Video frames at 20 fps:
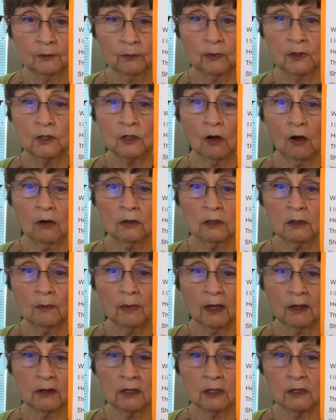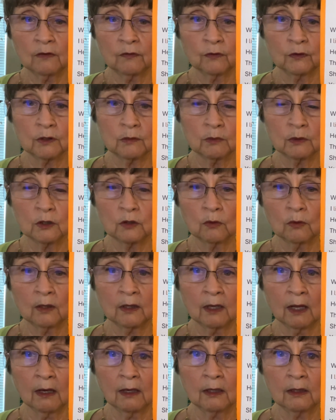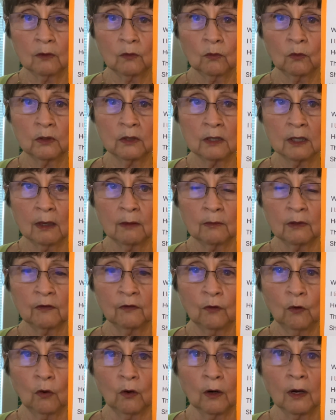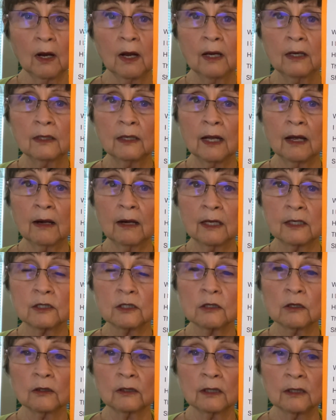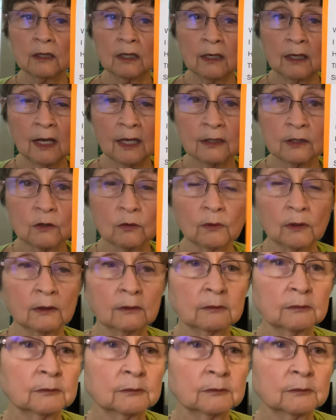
We talked about the difference between that one time before. Now let's look at the next one.